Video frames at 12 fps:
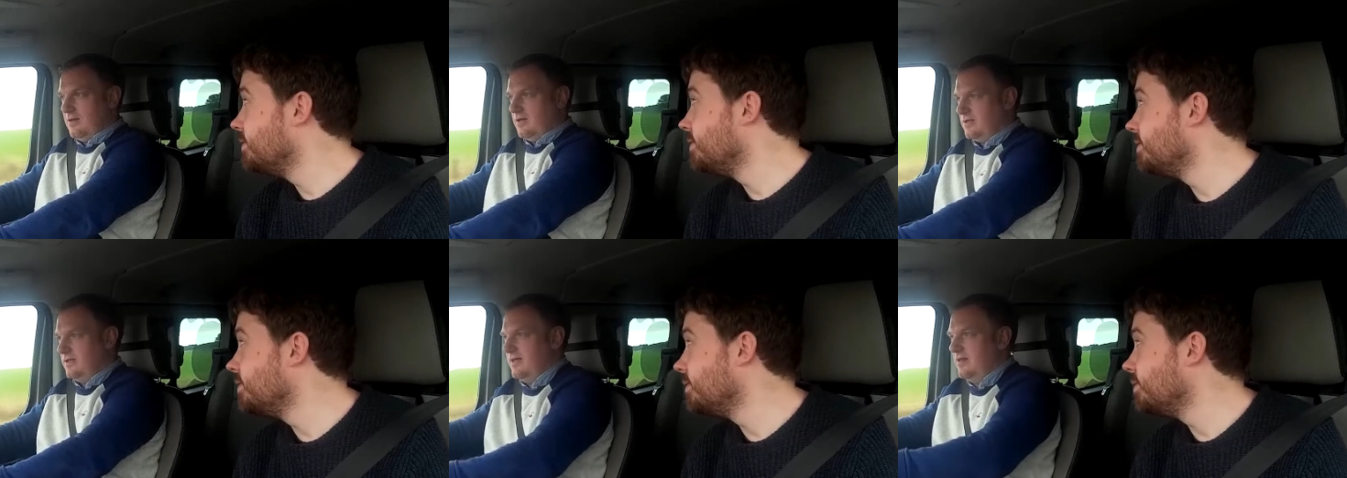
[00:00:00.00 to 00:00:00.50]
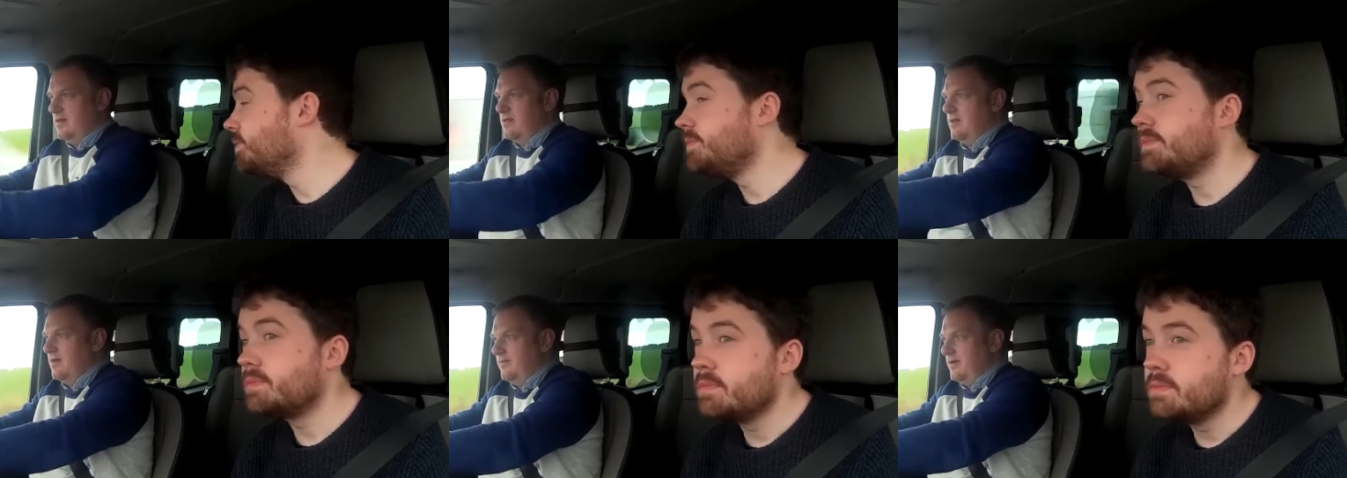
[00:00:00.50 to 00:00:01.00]
Speaker 1: Actually, now that I
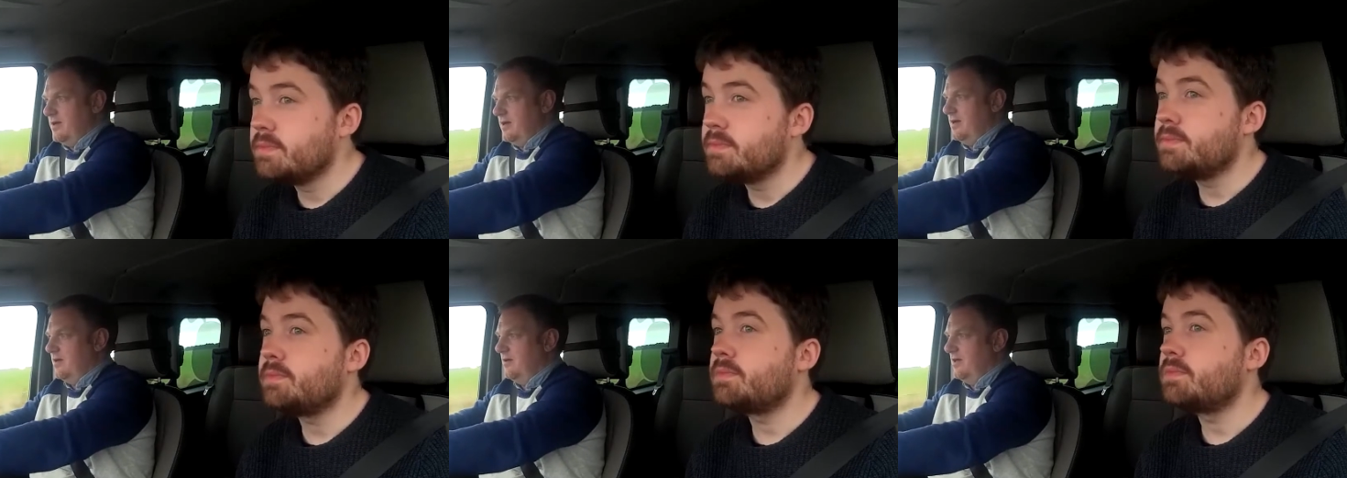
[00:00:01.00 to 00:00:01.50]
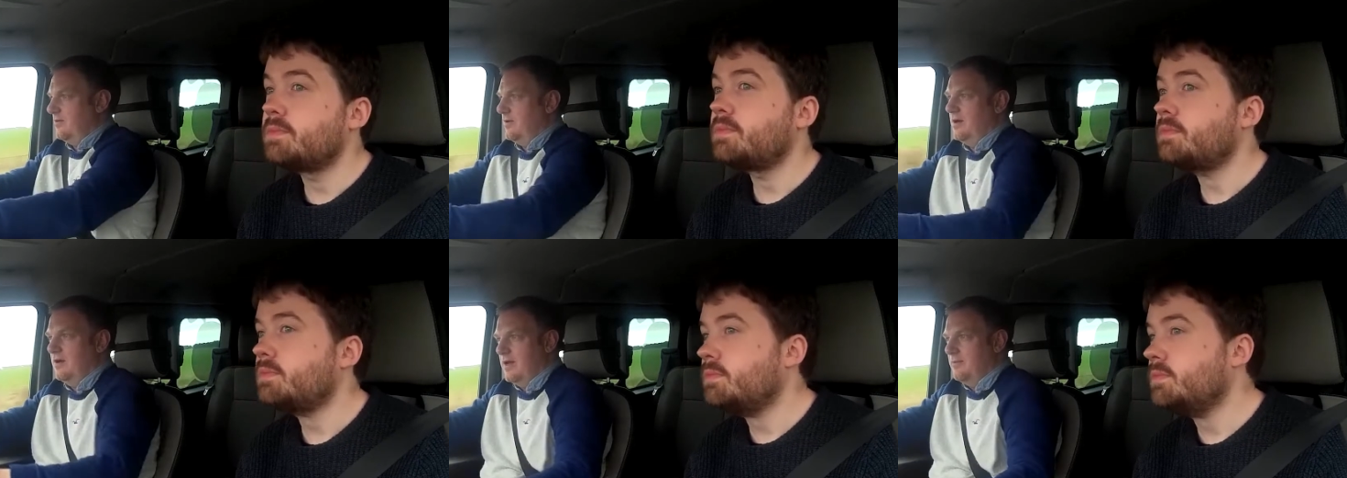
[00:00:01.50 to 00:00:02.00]
think of it, I don't think we
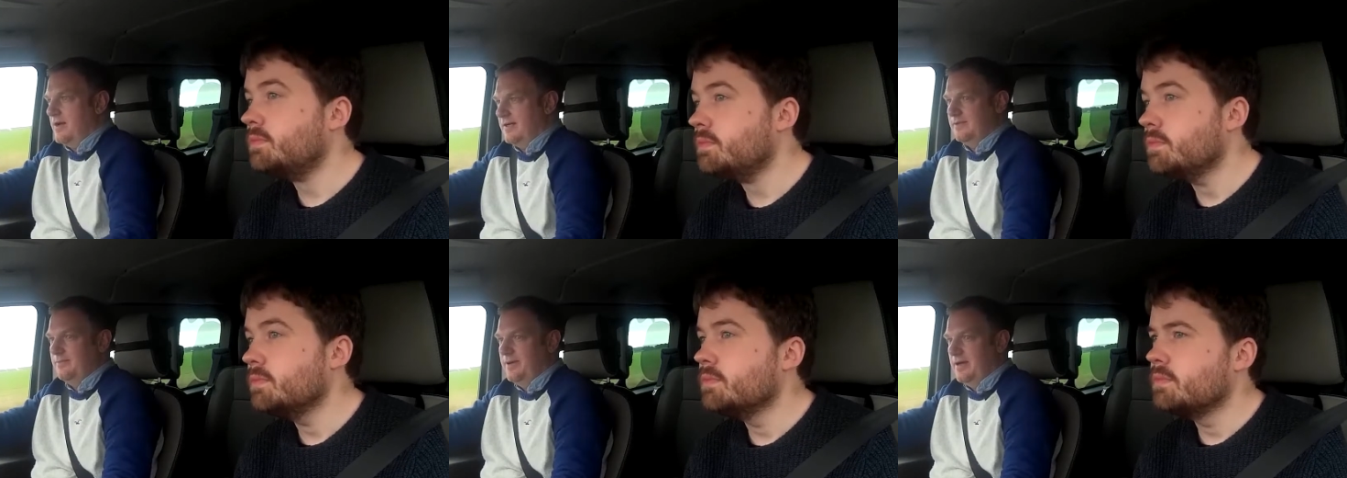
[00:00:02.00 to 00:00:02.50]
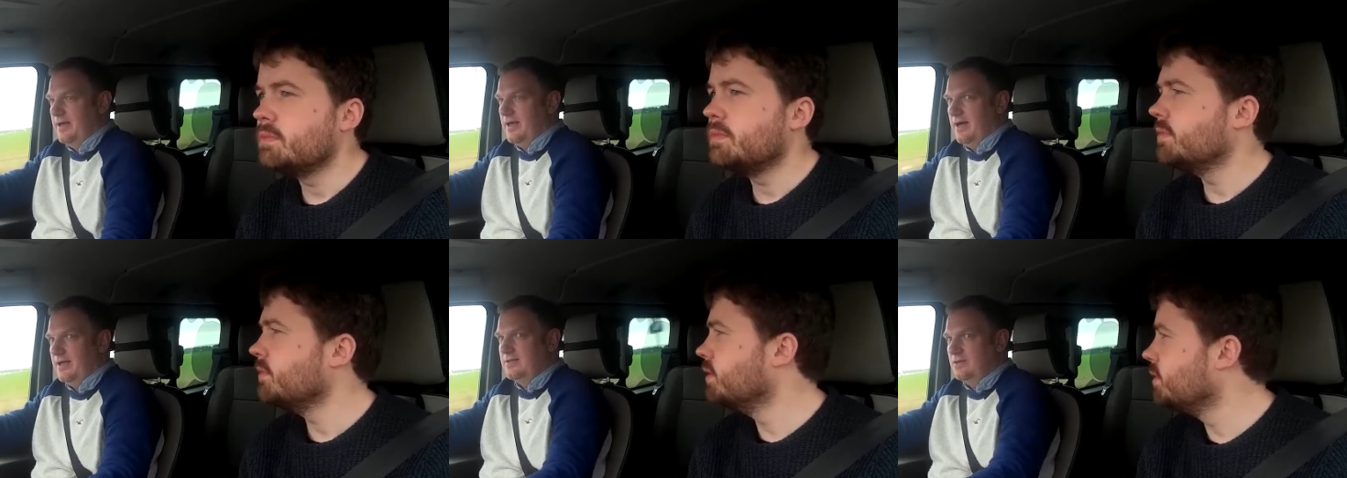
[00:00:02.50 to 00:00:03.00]
are like Max and Paddy
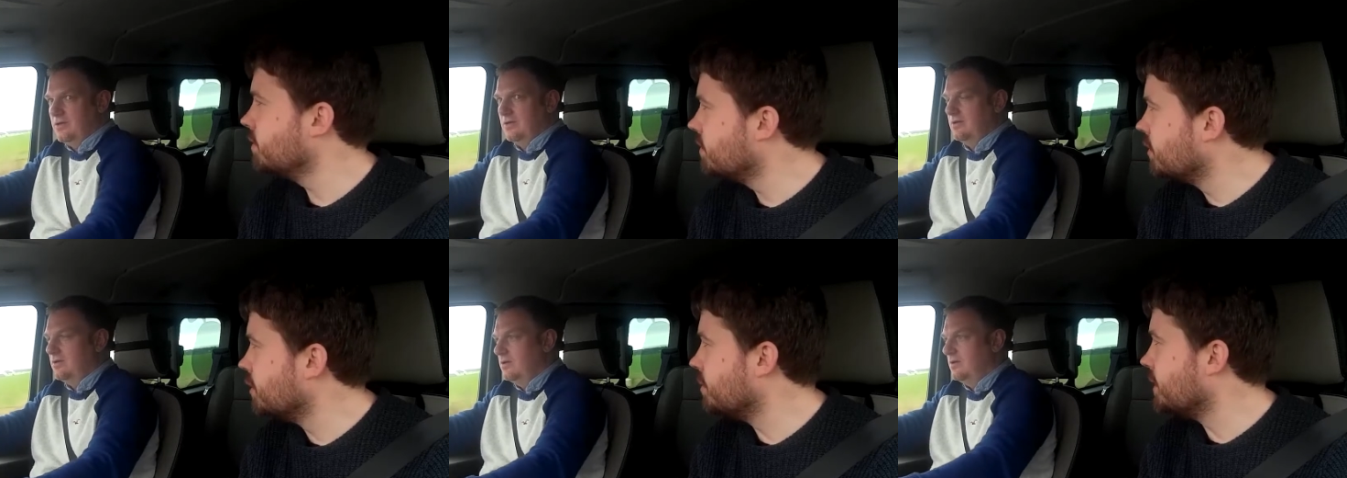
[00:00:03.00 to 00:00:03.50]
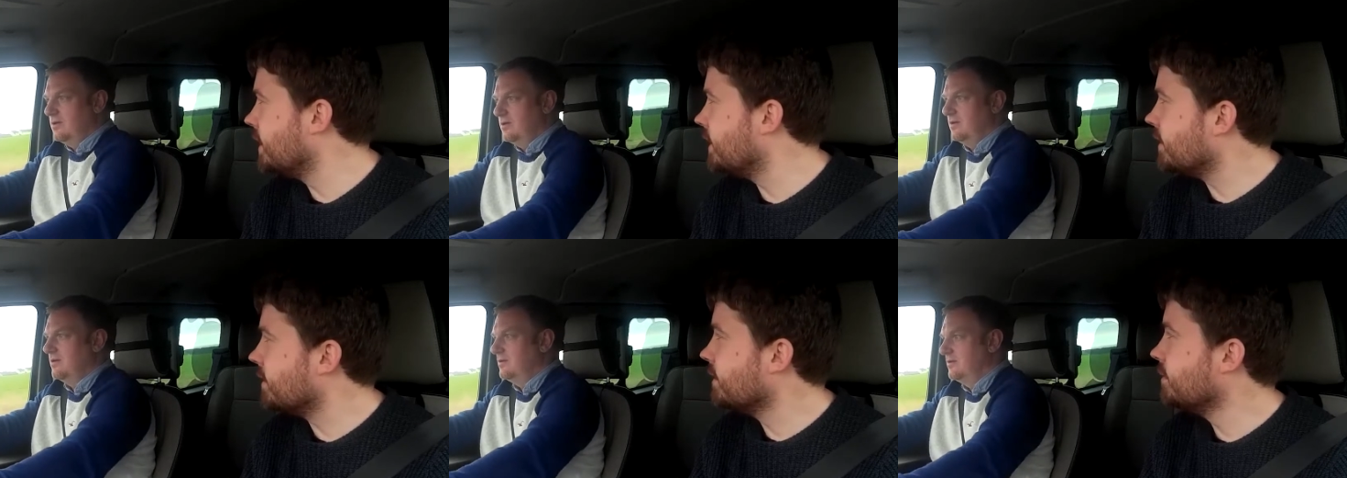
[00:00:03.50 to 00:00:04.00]
at all. Who are we
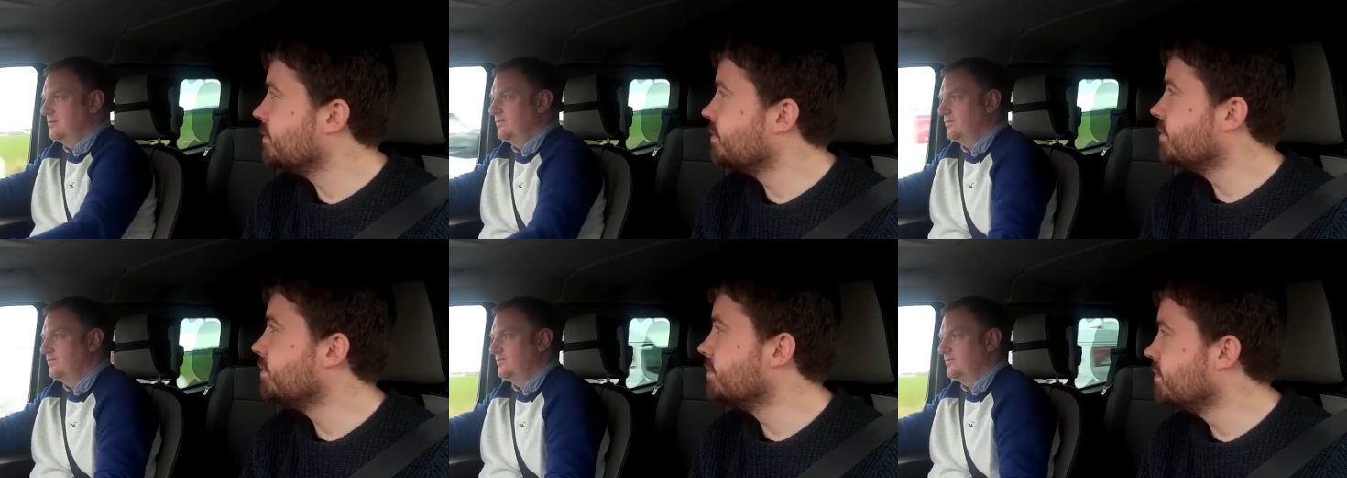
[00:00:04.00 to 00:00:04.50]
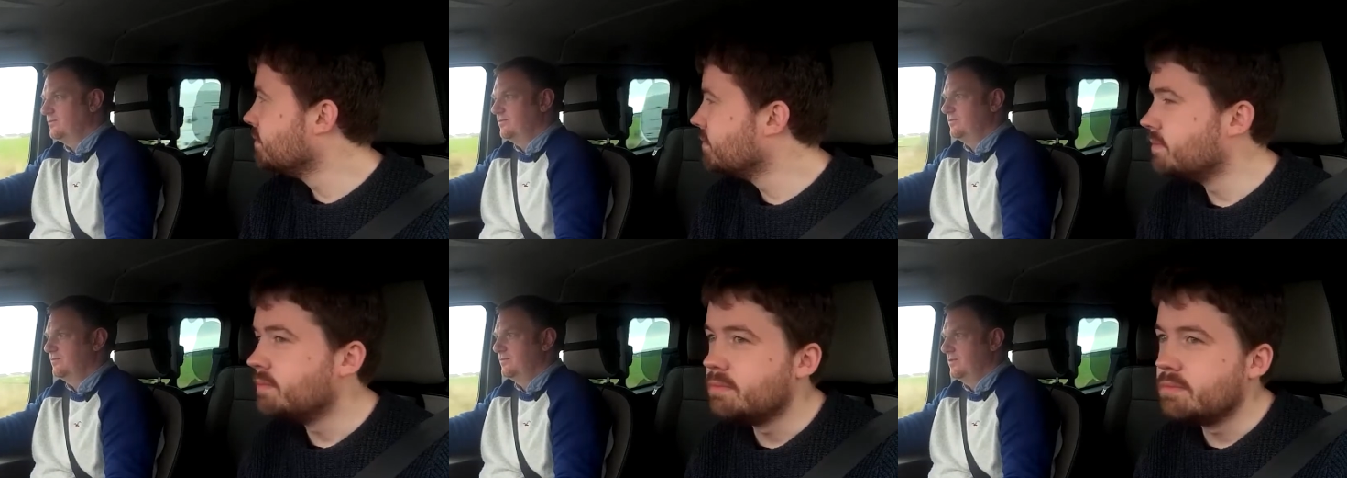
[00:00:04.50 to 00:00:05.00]
like?
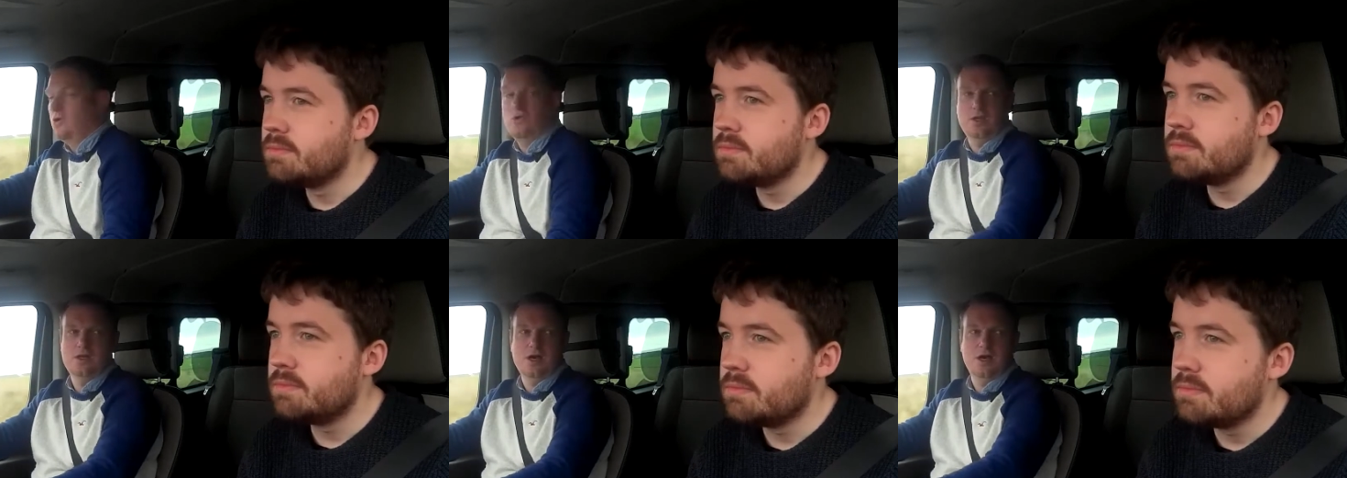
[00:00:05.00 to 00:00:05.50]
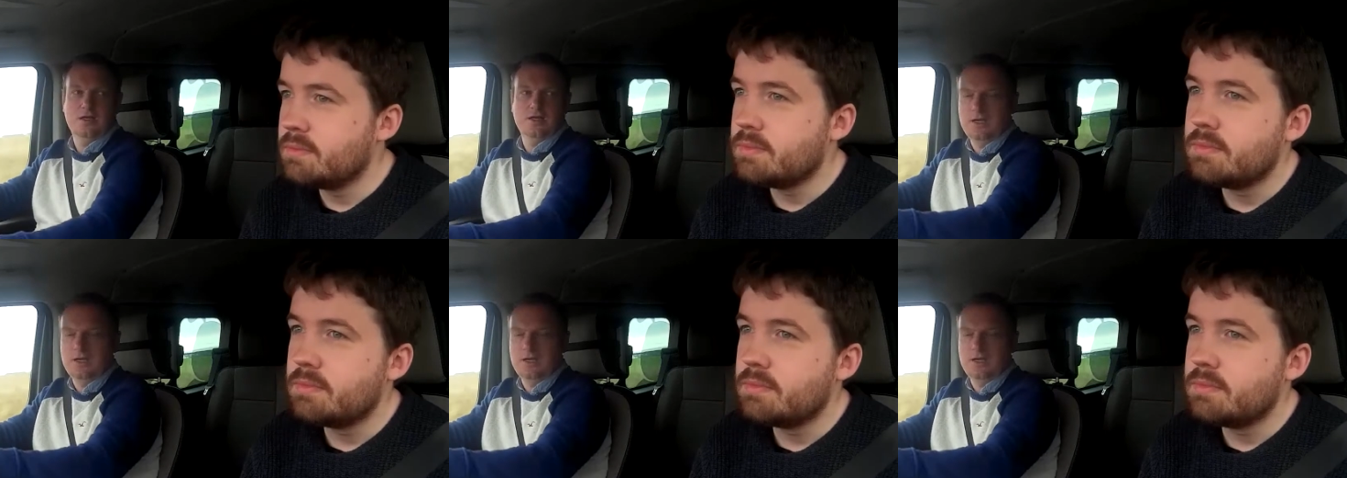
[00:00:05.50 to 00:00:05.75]
Laurel and Hardy.